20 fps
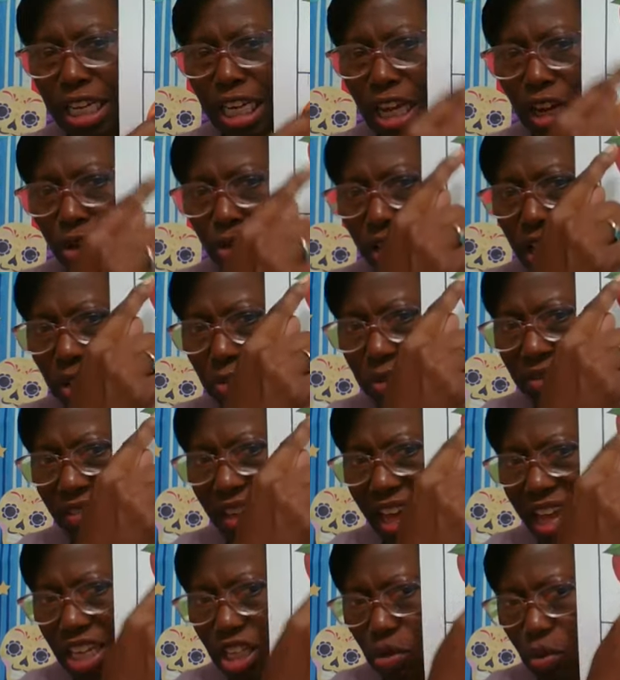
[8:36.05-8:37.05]
Now, green we've
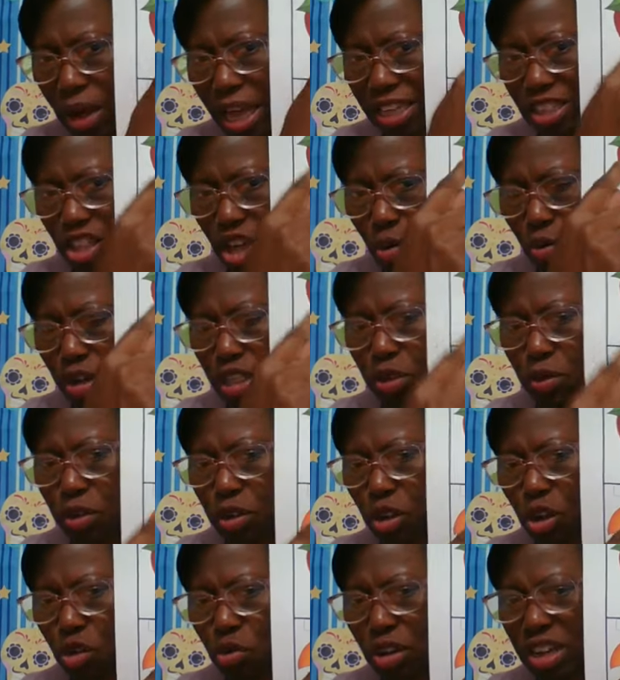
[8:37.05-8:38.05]
had twice already, so we
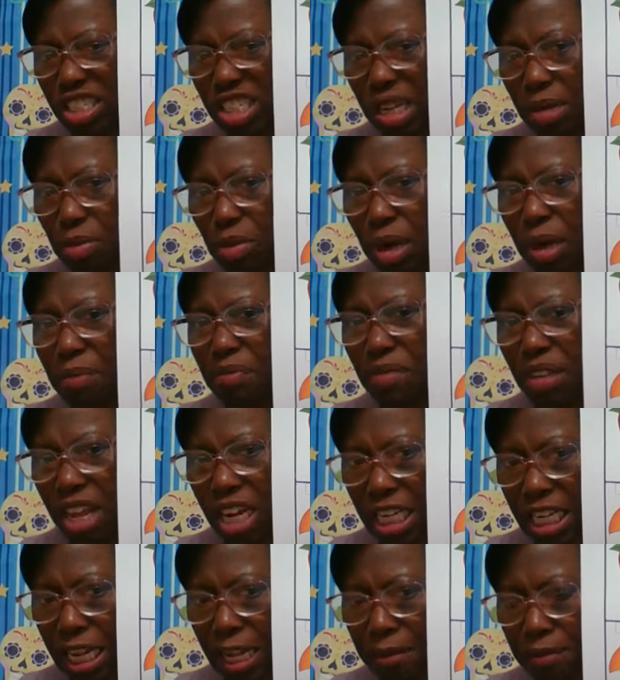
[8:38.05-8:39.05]
know green's going what?
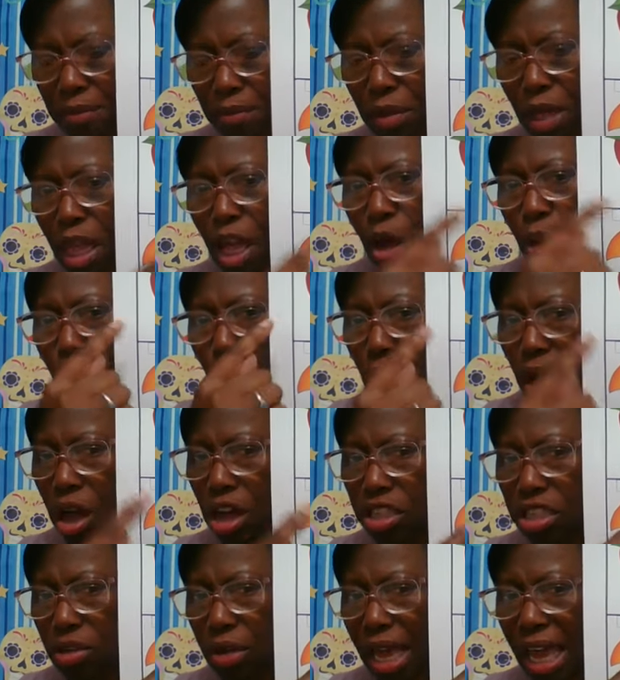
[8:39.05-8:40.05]
Verde. We
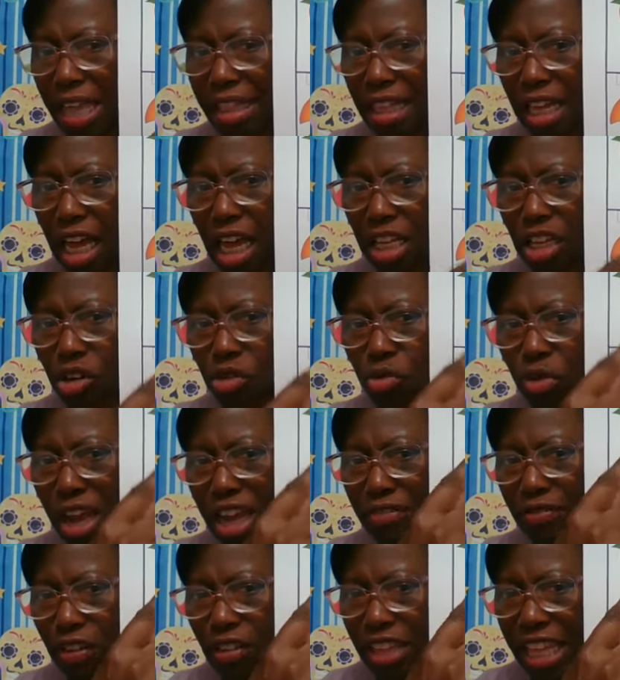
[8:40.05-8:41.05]
also had the color
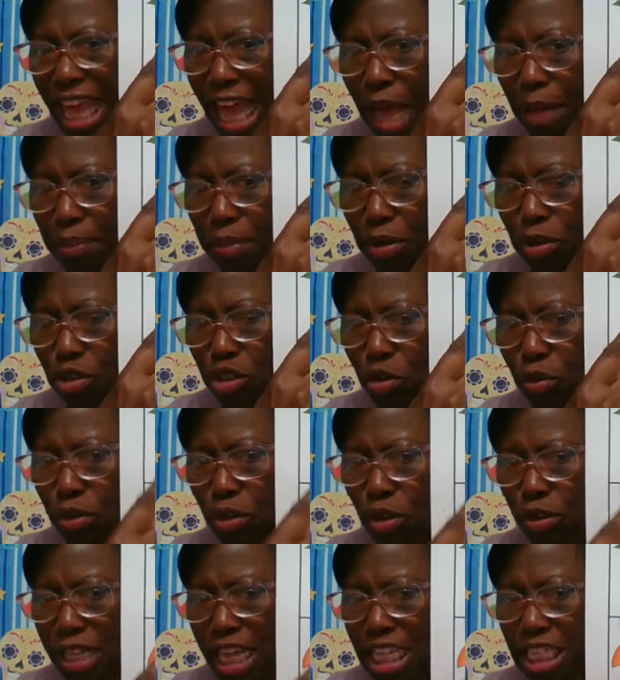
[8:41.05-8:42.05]
red for the apple, so we
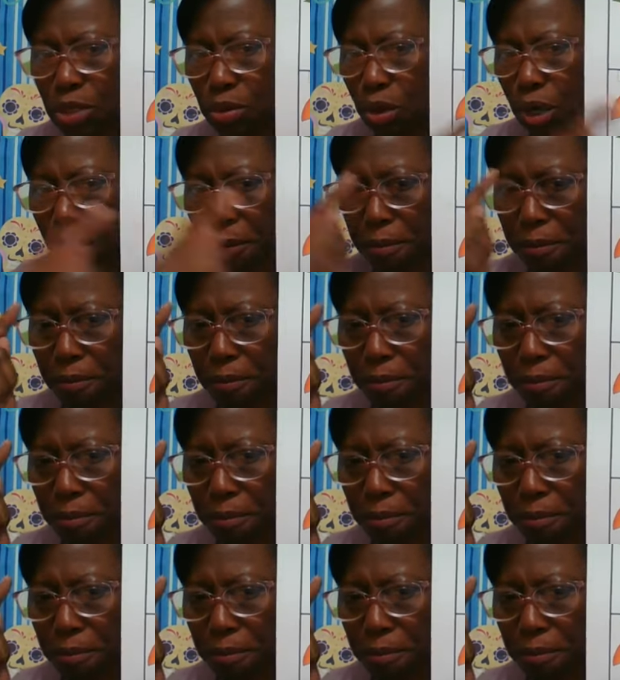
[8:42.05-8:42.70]
know that's what?